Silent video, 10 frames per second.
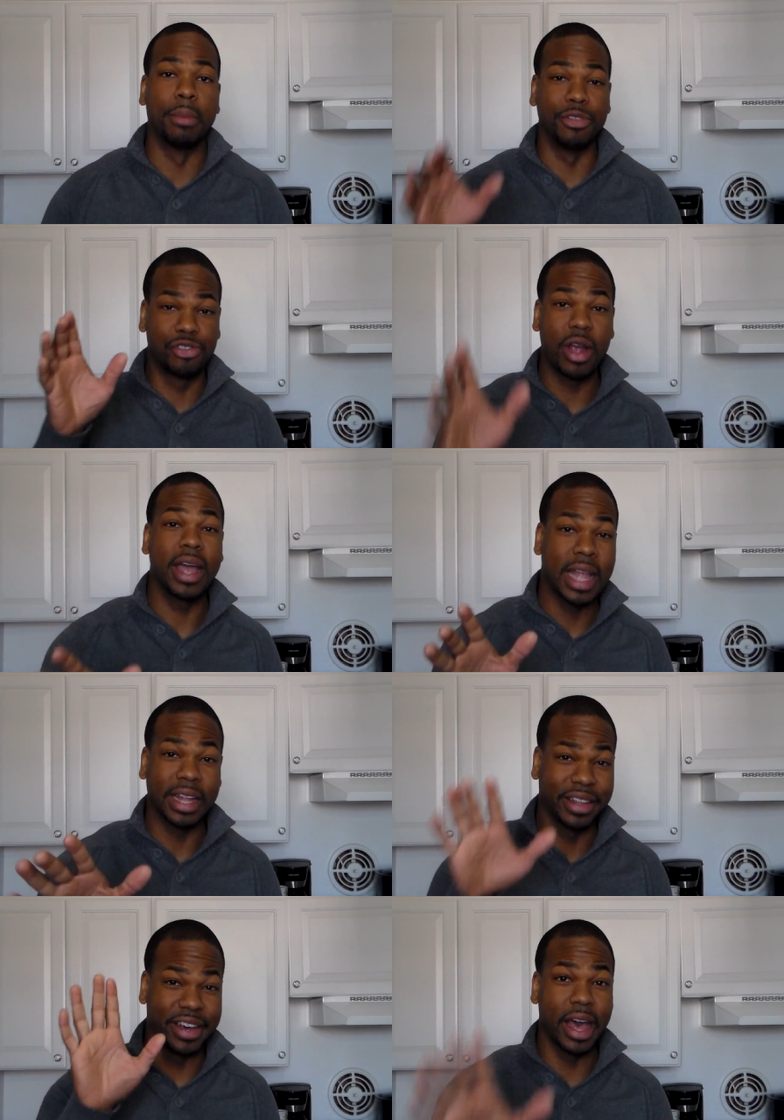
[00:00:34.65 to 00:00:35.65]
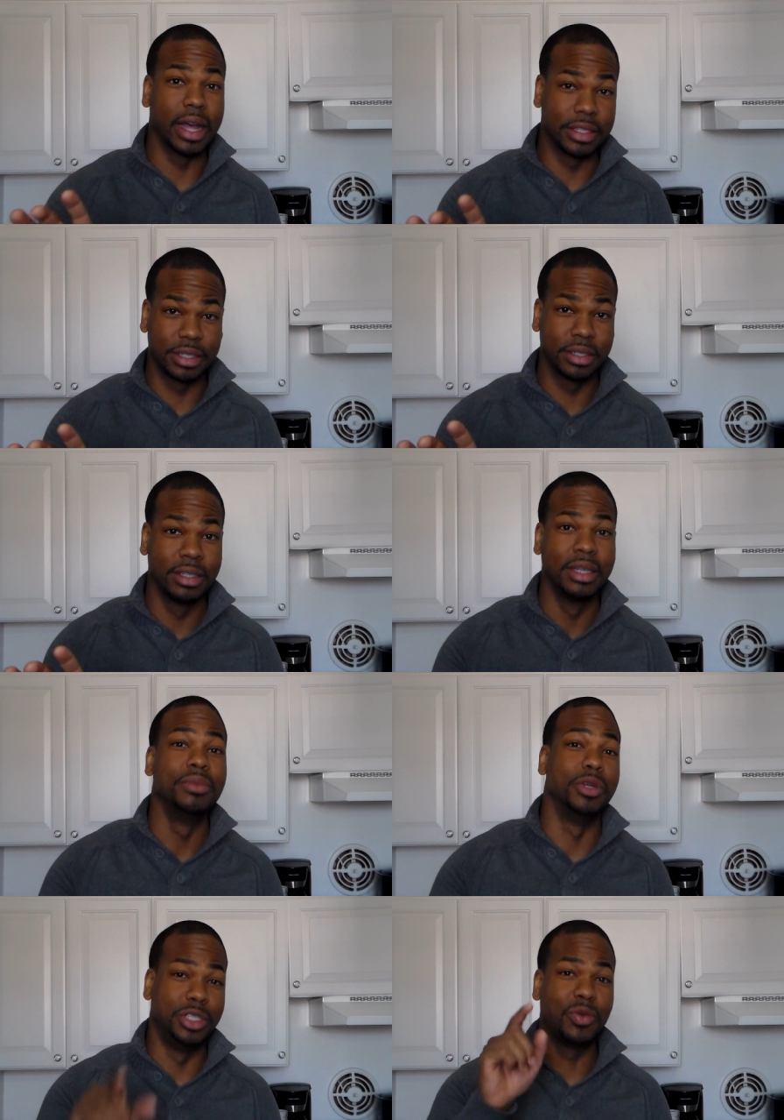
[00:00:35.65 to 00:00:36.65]
I'm gonna try not to cuss."
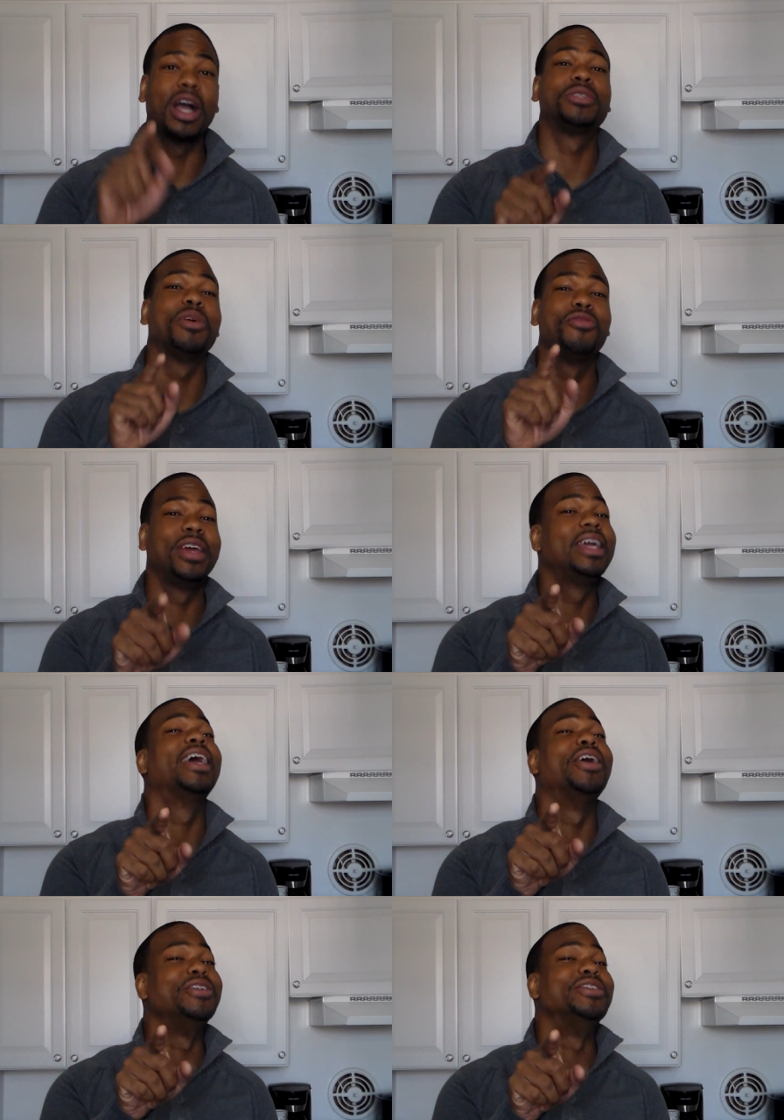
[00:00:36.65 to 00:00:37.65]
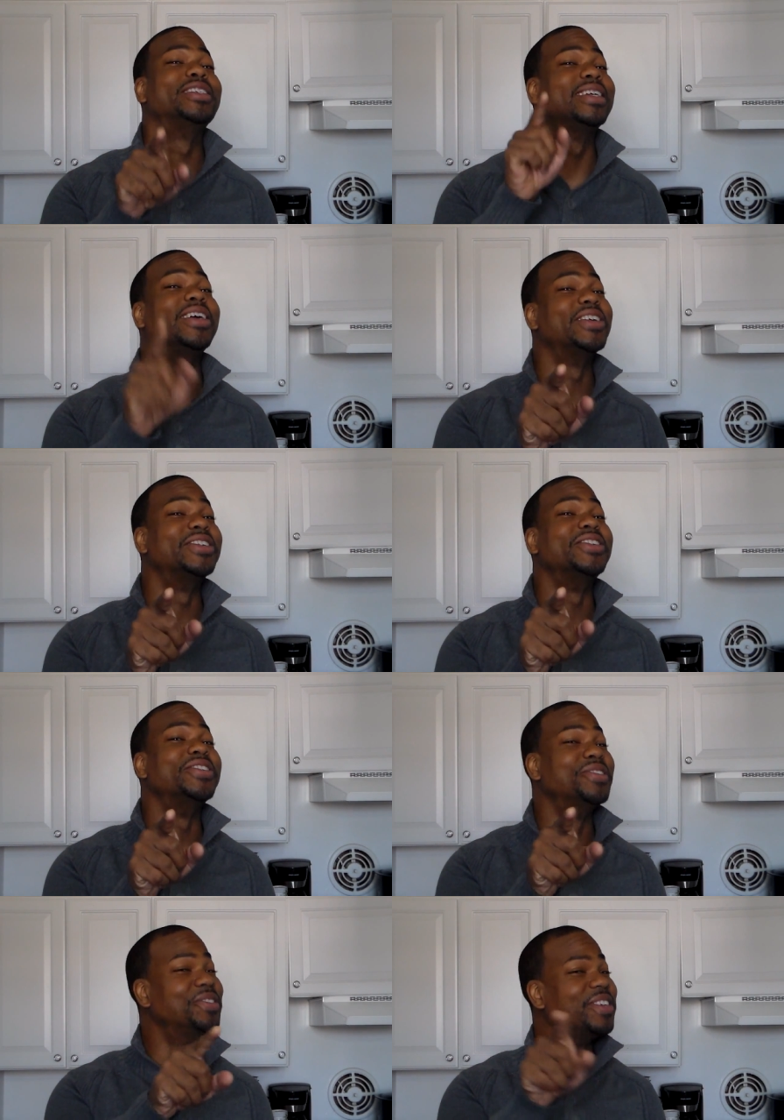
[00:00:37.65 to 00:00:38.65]
but you watch my videos,
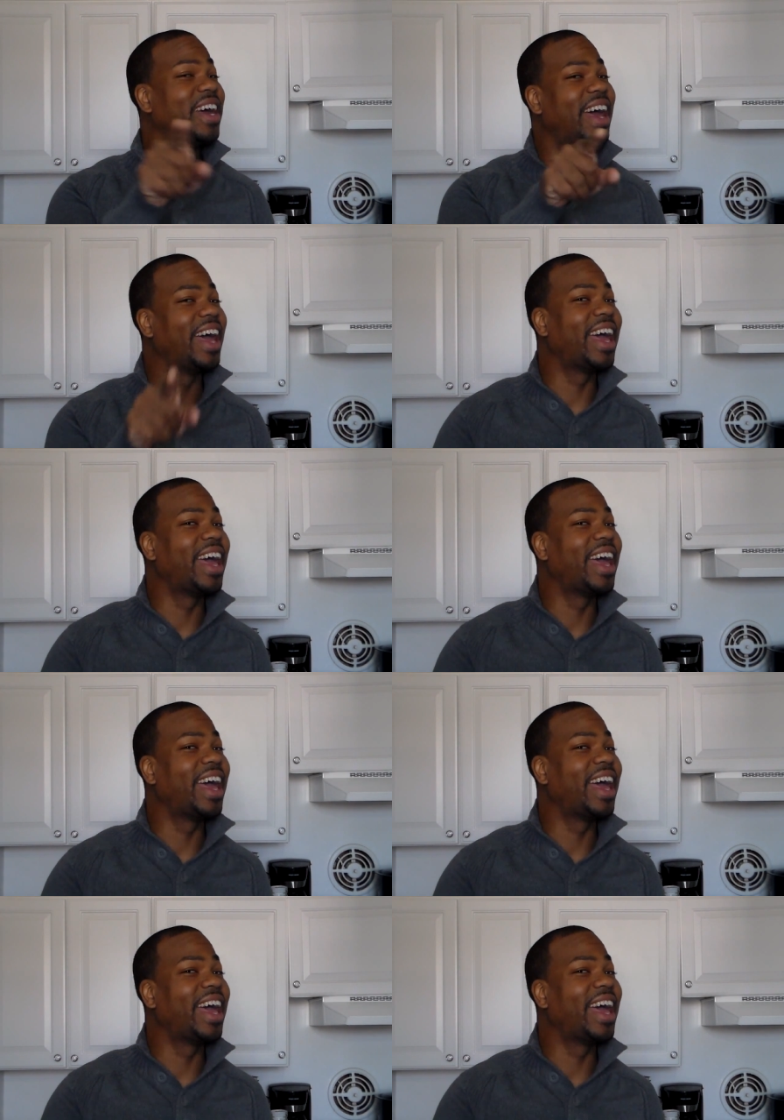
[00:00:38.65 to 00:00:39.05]
so.